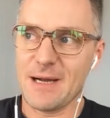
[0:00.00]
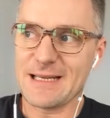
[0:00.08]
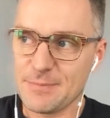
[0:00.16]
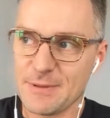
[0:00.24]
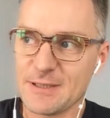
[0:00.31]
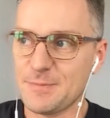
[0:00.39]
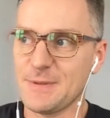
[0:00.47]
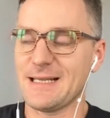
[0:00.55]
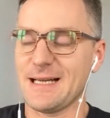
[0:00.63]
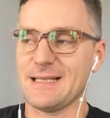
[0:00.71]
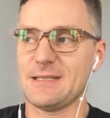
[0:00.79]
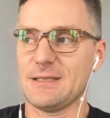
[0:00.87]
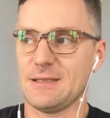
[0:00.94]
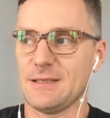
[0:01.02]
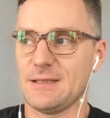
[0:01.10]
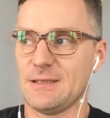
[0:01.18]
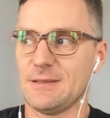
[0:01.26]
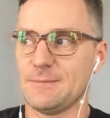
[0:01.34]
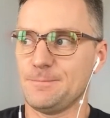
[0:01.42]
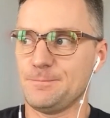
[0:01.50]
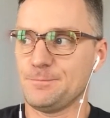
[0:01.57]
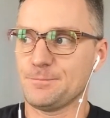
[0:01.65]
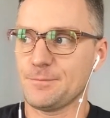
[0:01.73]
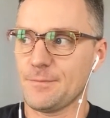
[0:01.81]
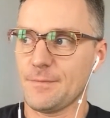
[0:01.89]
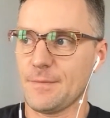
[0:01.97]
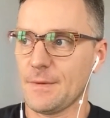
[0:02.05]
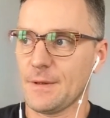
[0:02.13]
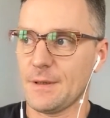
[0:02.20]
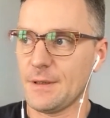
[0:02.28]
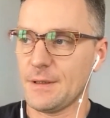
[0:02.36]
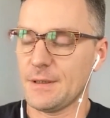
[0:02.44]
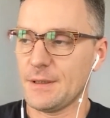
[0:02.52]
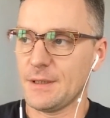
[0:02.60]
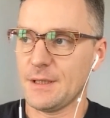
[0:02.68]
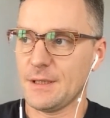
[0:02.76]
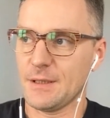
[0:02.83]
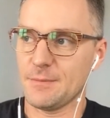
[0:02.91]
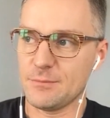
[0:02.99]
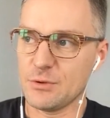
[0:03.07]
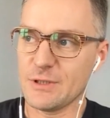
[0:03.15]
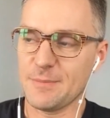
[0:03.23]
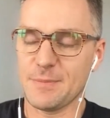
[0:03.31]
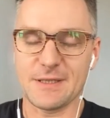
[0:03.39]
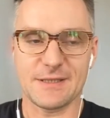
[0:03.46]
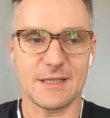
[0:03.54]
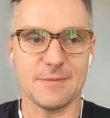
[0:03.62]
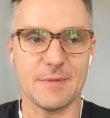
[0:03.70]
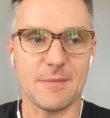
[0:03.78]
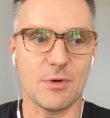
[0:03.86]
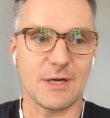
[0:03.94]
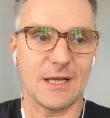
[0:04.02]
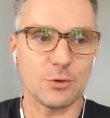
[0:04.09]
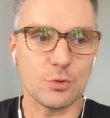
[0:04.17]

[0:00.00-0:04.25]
rather after the war. Everything is clear about the Russians.